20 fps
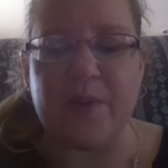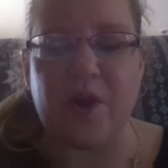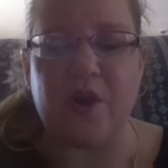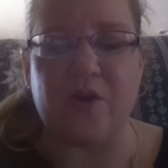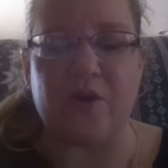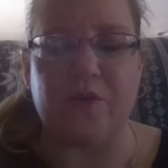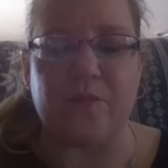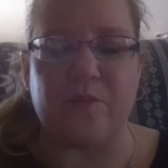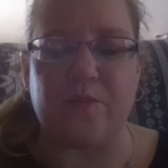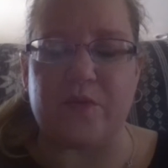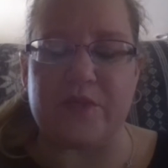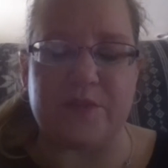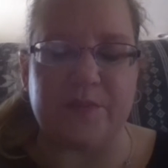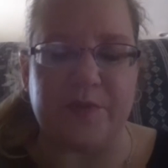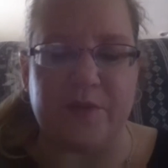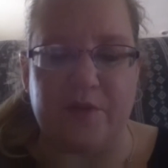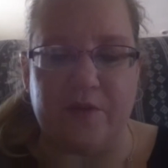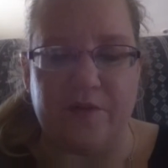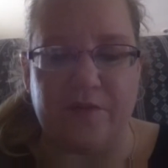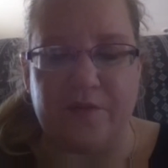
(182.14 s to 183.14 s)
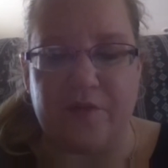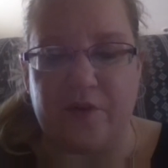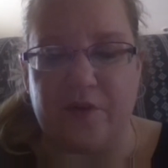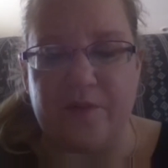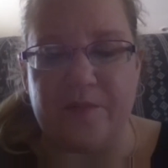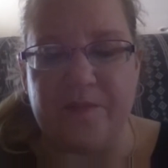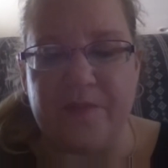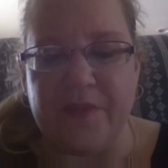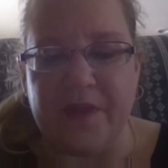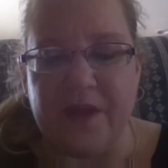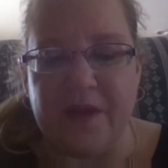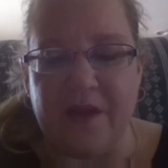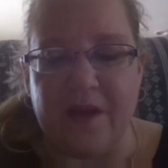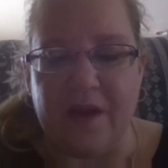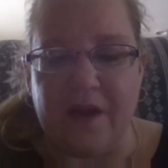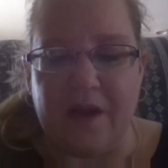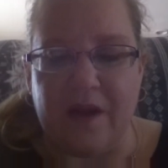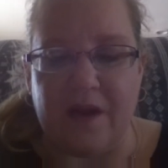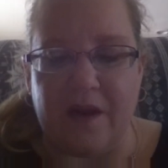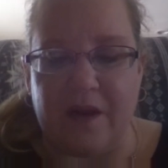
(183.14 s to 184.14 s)
poem was beautiful.
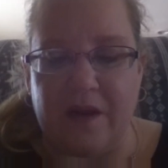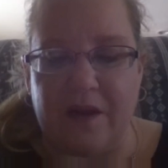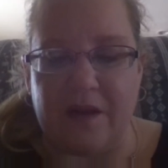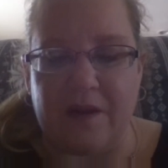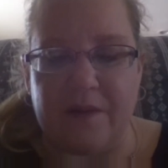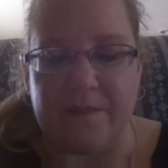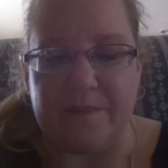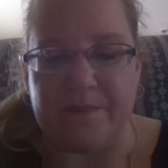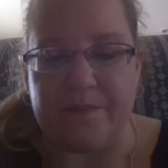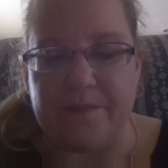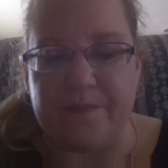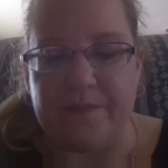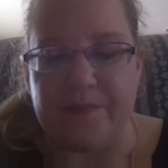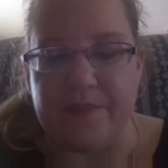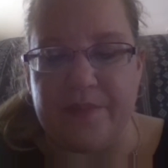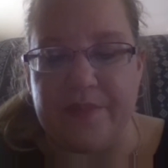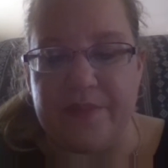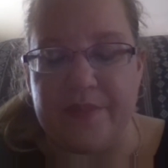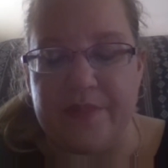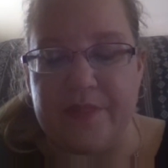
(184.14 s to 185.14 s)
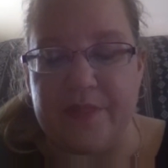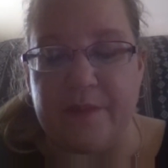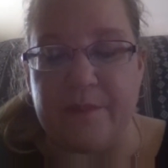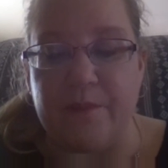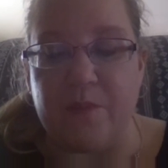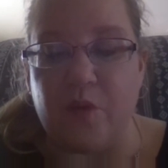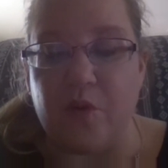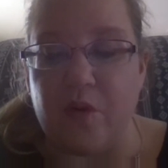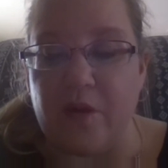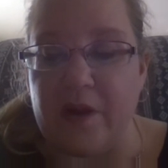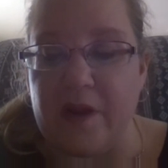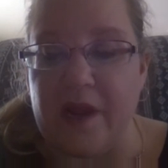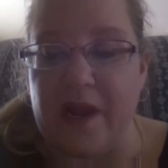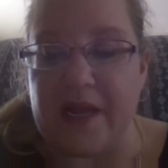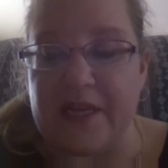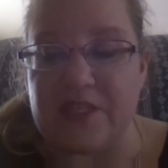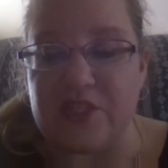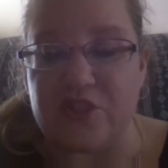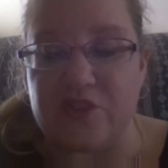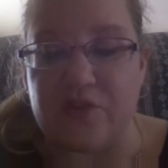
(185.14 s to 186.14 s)
The more
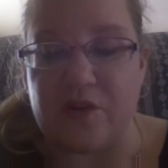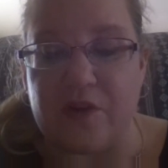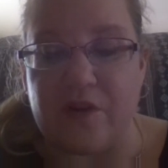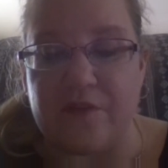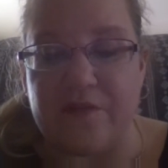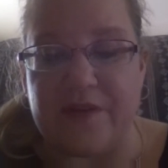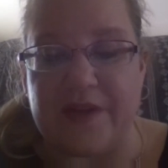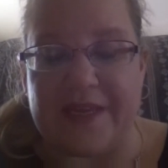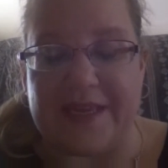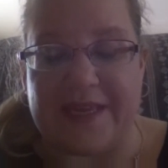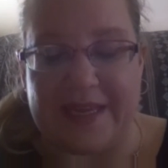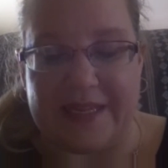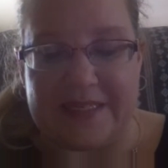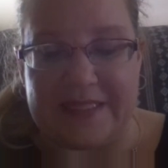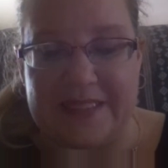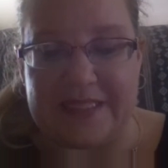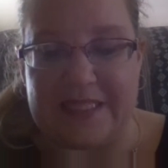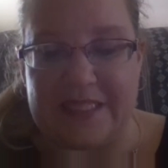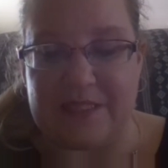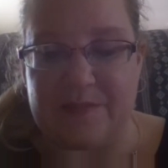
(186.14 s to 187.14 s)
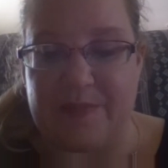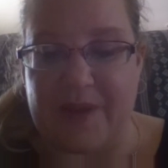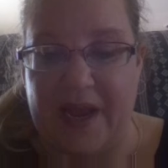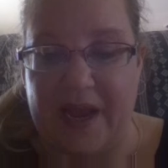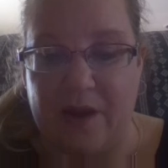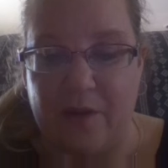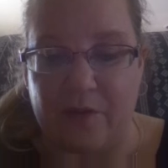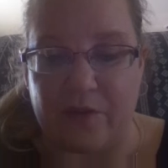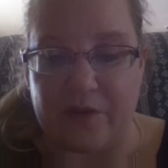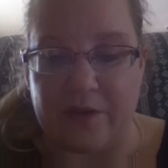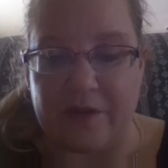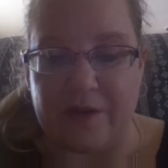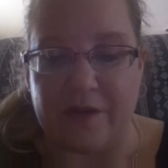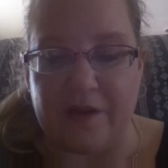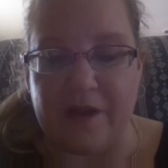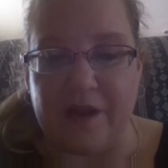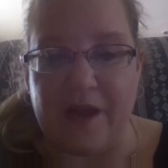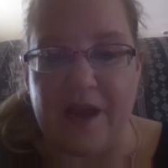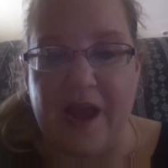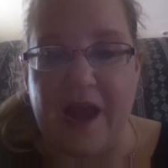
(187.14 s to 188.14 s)
I strove against its power,
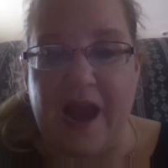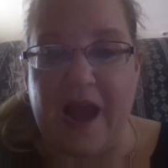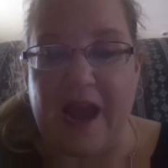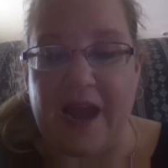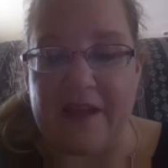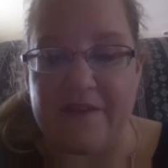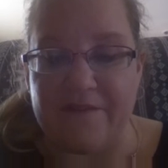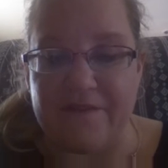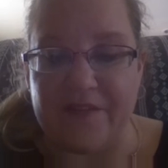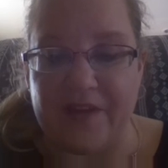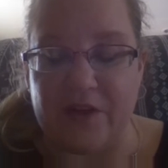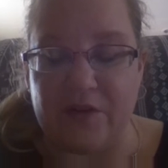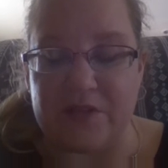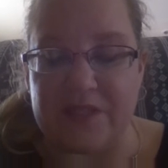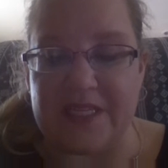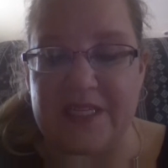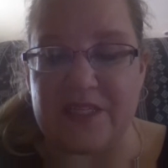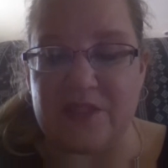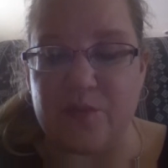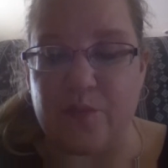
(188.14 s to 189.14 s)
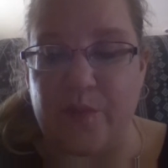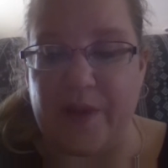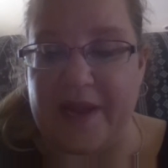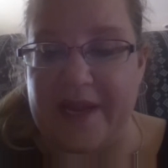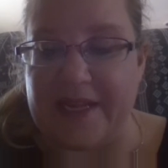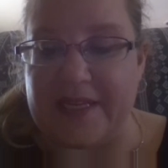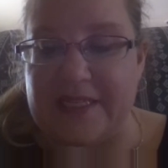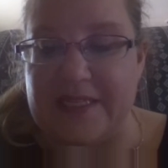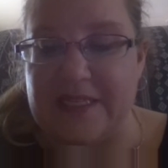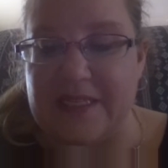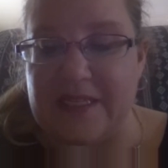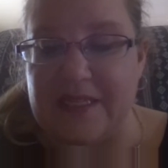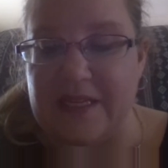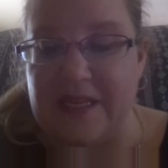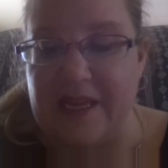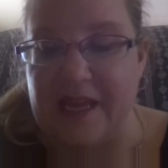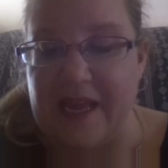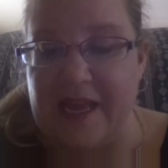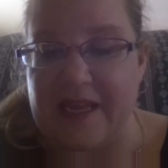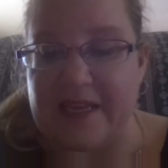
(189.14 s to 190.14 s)
I felt its weight
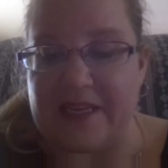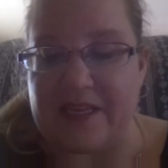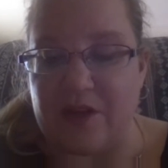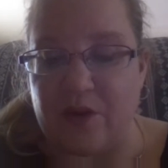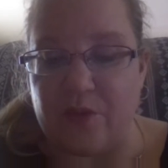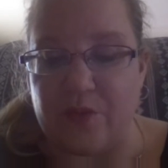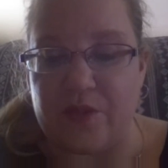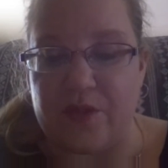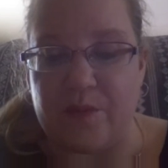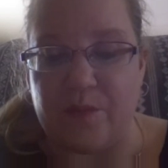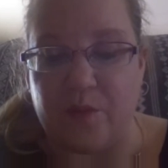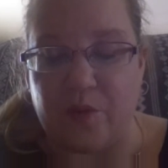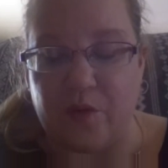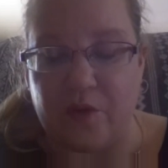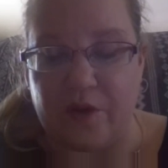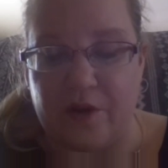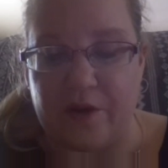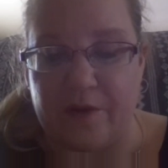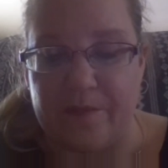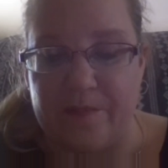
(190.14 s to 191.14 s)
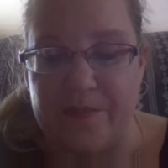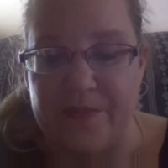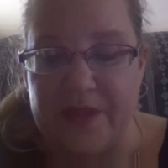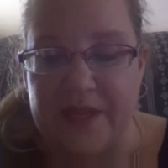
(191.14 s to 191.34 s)
and guilt the more.